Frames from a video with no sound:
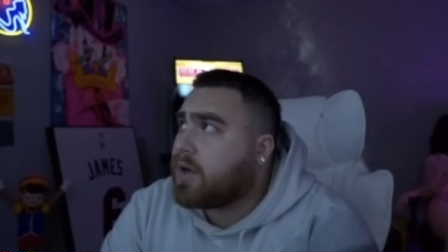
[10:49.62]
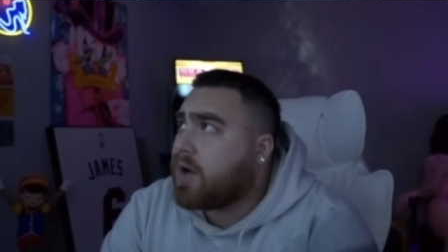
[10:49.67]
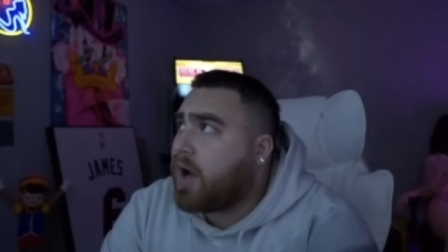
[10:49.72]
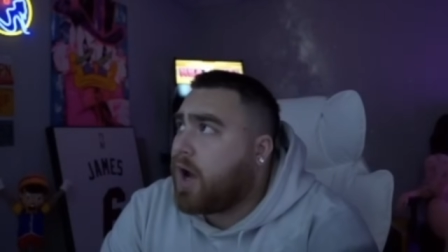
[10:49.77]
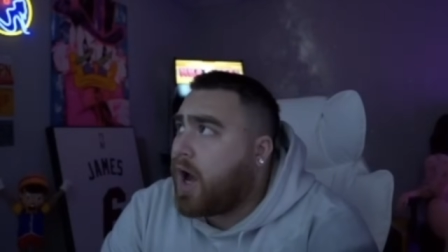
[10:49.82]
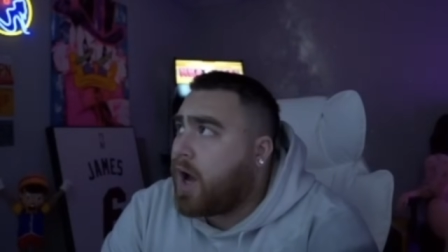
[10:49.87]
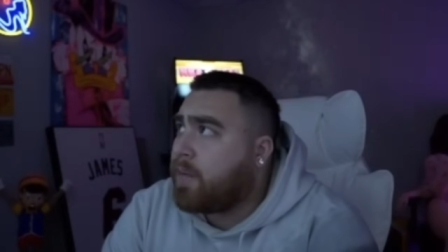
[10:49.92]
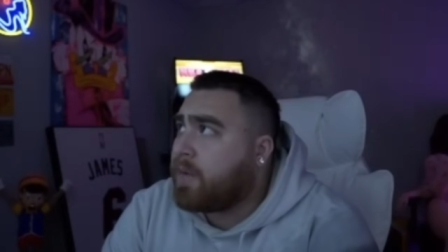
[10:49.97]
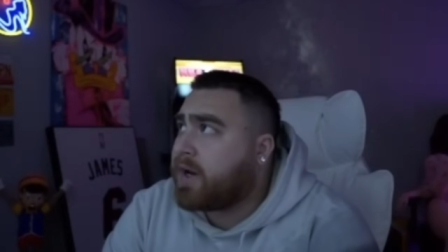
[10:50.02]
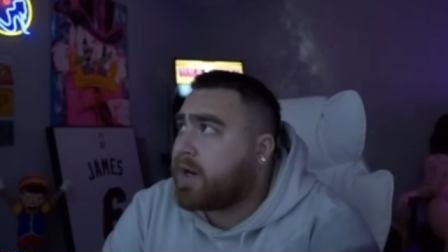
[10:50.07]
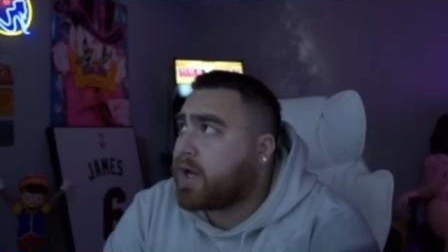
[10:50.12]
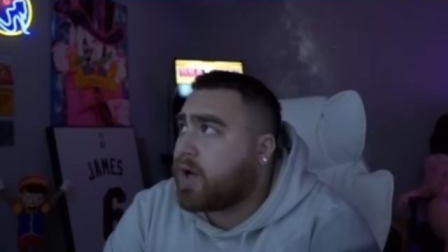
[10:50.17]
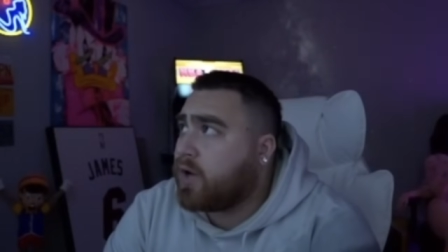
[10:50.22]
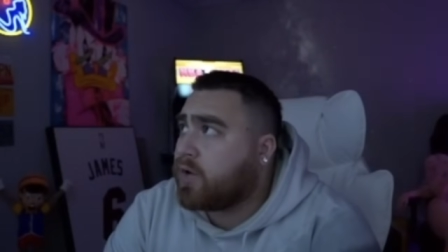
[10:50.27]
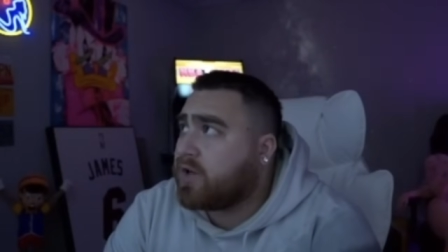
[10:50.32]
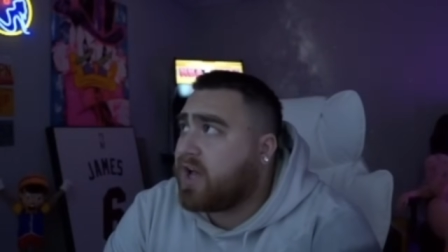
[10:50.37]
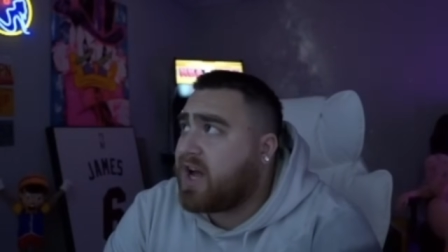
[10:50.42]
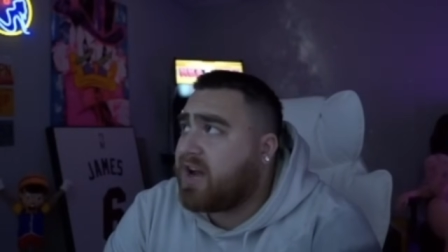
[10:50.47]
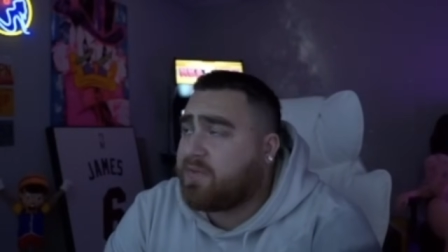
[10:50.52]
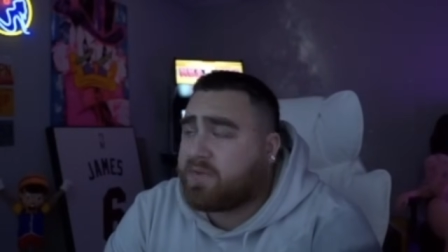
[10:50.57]
I'm going to go
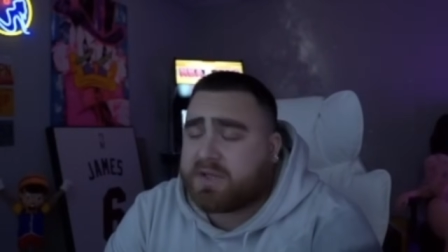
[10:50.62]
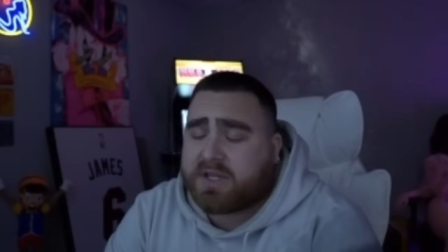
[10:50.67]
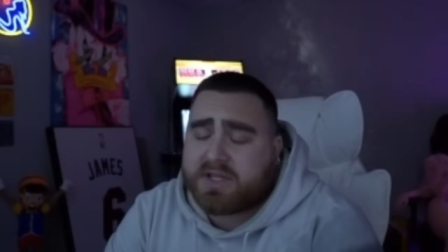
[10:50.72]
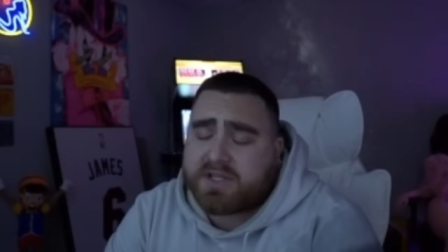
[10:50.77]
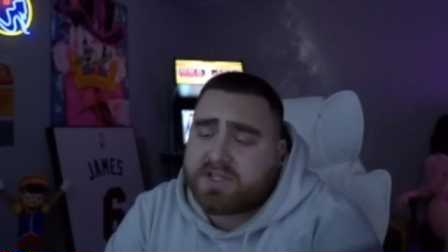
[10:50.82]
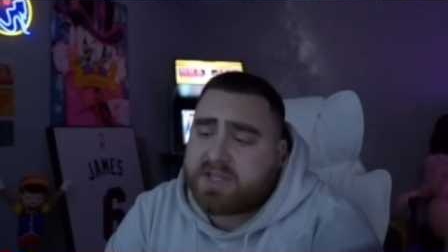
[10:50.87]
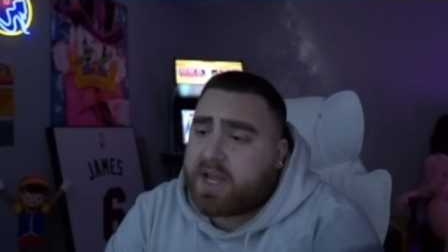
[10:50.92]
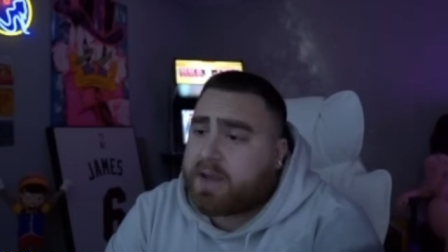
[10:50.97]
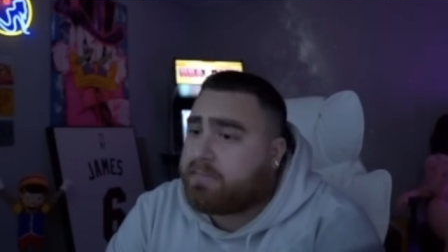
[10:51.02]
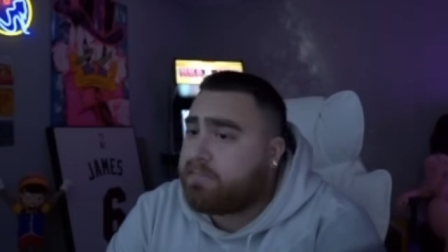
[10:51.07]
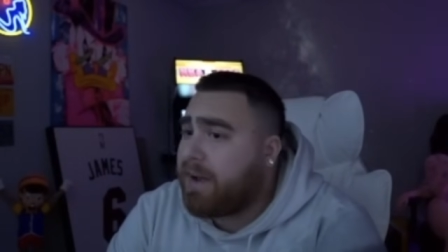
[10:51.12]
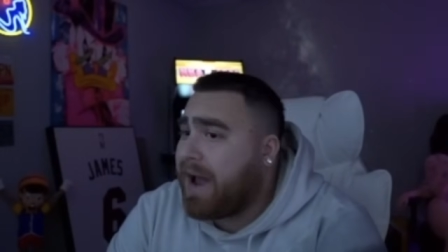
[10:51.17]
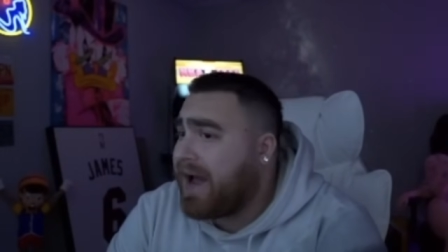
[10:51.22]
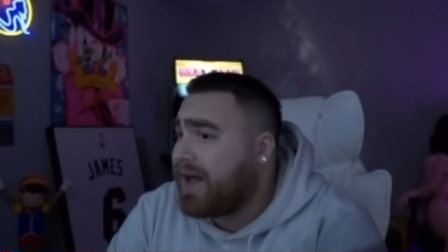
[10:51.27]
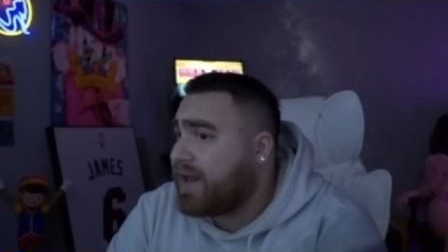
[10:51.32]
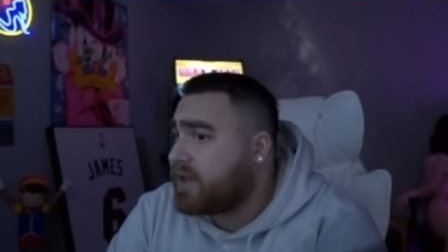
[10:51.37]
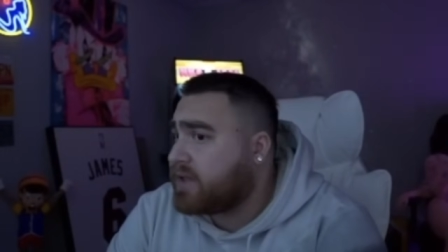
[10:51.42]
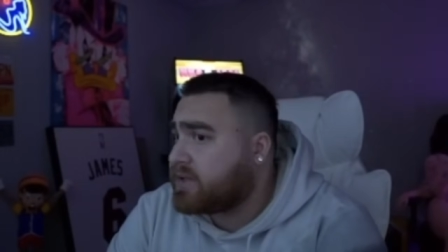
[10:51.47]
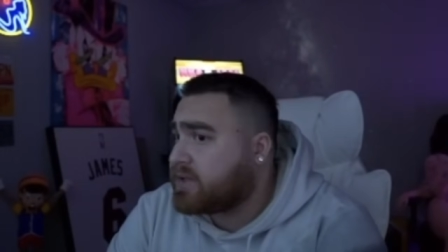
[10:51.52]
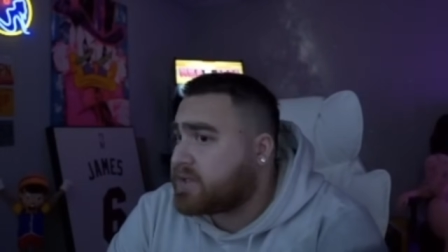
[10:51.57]
live with the same
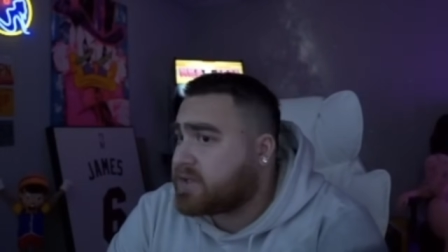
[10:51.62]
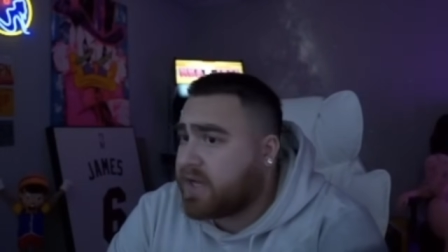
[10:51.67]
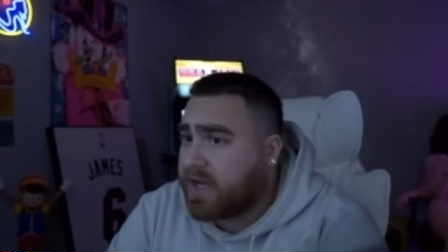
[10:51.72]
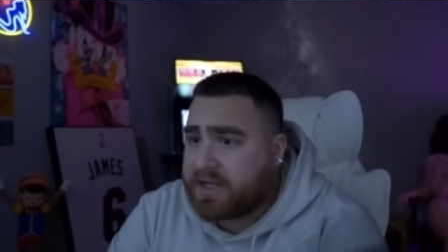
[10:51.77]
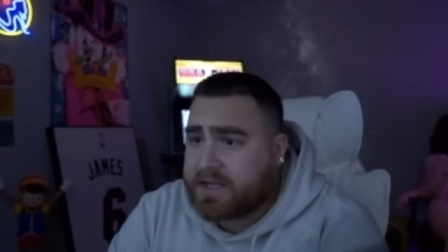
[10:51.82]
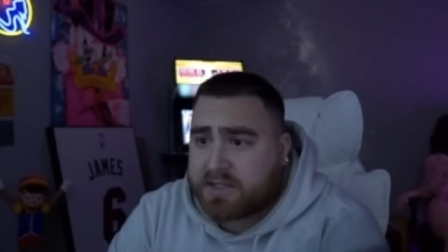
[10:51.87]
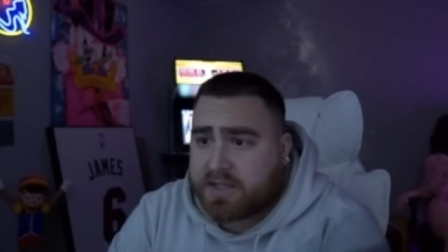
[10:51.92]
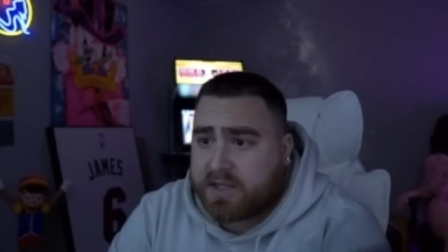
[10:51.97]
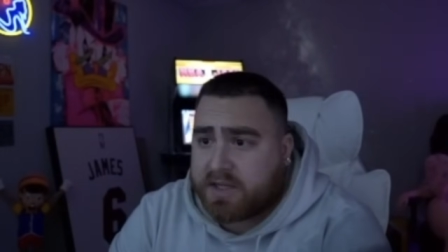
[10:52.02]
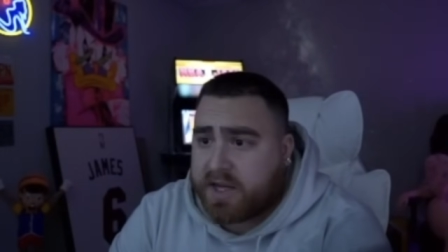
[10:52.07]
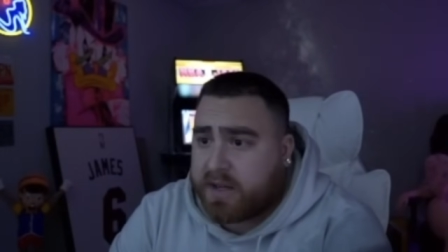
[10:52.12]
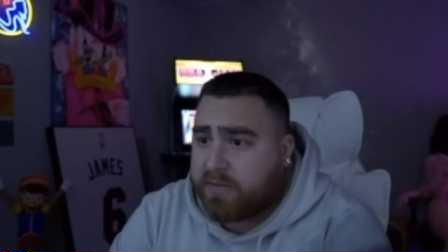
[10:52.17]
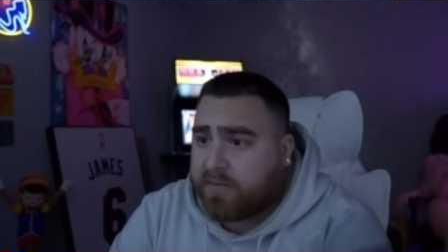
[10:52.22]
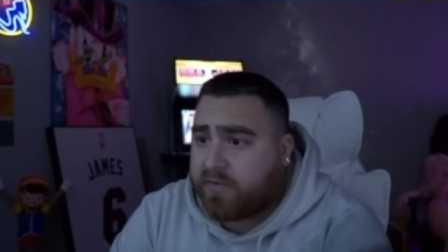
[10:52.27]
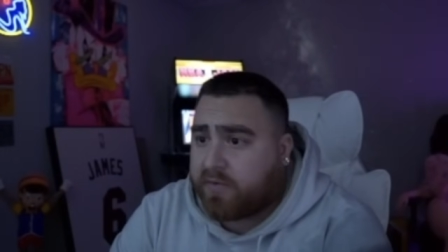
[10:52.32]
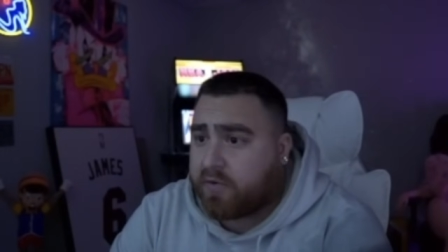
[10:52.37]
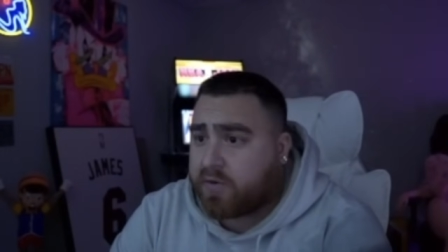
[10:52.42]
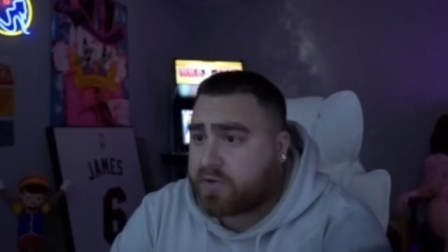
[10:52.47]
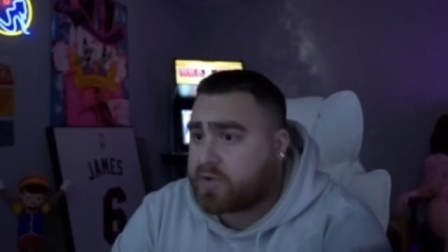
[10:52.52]
balance as the day before.